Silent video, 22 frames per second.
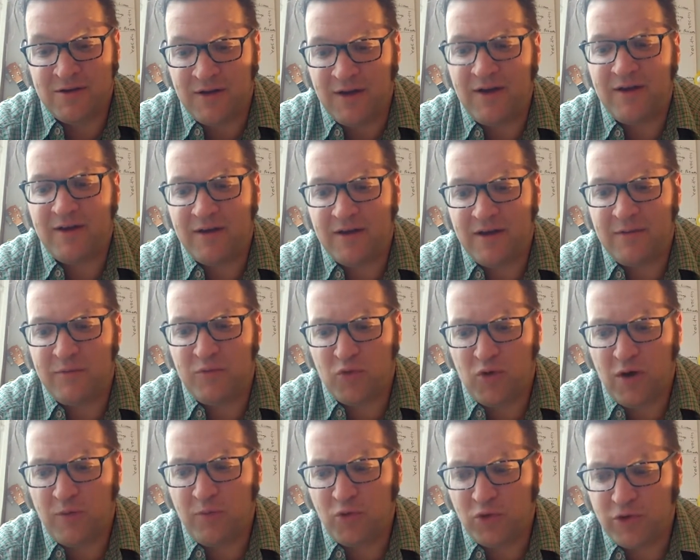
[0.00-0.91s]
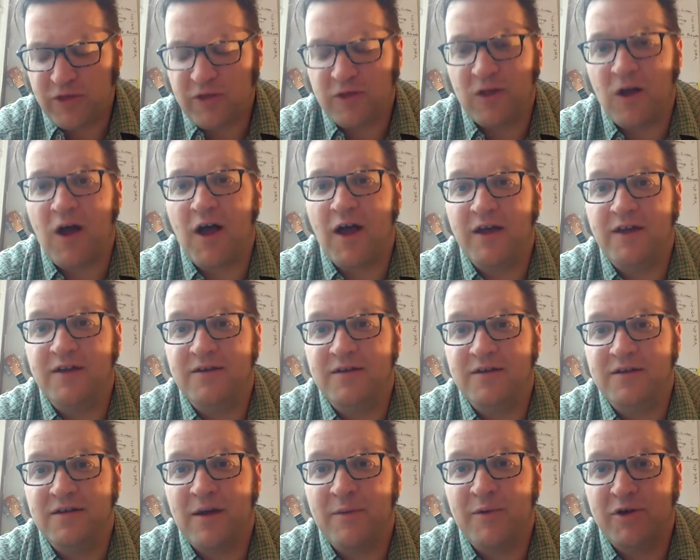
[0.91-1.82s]
I'm worth a lot.
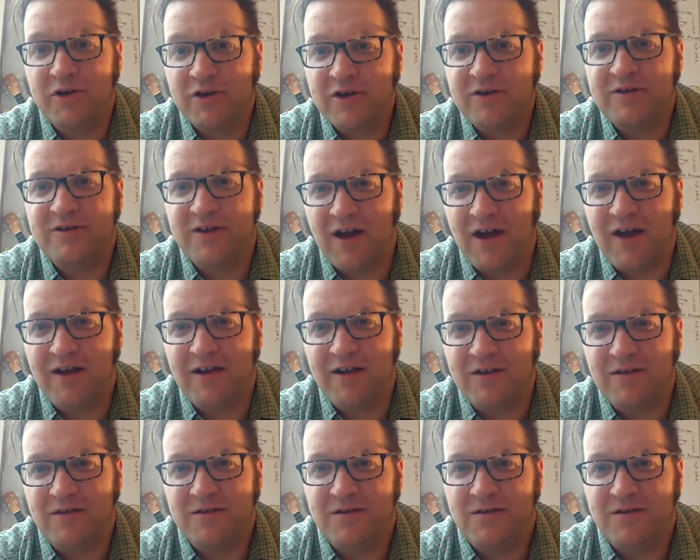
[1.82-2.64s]
I'm a good guy.